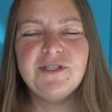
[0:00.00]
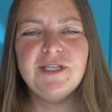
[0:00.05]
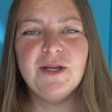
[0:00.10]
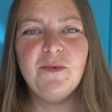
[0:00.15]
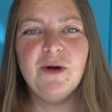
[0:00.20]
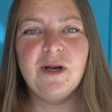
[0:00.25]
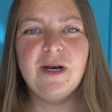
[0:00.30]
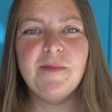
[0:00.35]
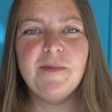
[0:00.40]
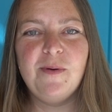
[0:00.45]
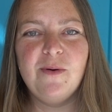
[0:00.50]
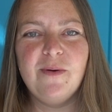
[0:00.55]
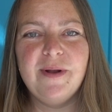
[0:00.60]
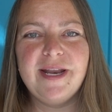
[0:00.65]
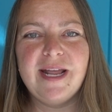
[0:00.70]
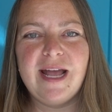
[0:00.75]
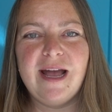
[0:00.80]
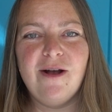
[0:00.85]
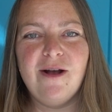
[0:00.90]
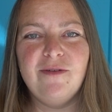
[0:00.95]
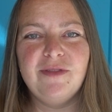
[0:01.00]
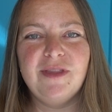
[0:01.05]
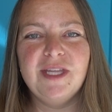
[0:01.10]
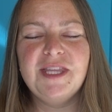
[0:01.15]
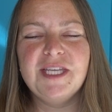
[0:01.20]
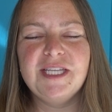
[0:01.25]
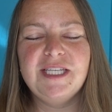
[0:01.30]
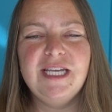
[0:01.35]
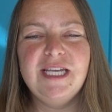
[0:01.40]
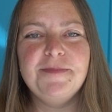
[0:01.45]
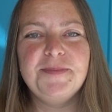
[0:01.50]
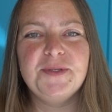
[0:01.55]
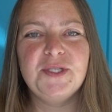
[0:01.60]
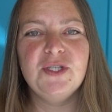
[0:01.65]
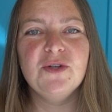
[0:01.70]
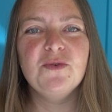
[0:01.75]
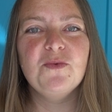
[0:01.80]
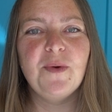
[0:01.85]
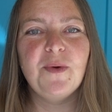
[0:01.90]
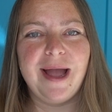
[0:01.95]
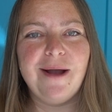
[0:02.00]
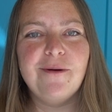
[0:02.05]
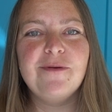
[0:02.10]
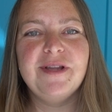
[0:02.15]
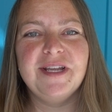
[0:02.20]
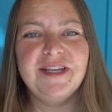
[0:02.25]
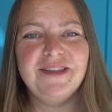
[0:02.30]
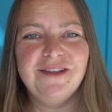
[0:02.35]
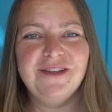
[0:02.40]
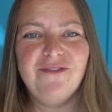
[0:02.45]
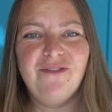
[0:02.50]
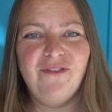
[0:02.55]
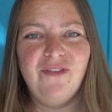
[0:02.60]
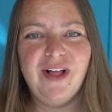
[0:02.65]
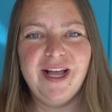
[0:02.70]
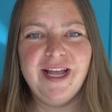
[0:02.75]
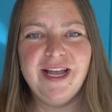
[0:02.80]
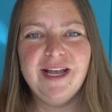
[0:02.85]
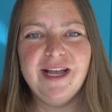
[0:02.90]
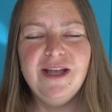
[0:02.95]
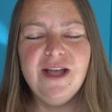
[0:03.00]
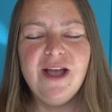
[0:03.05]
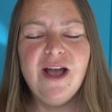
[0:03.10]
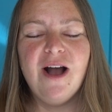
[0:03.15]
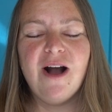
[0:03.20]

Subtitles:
I want to point out that the tips surrounding the flight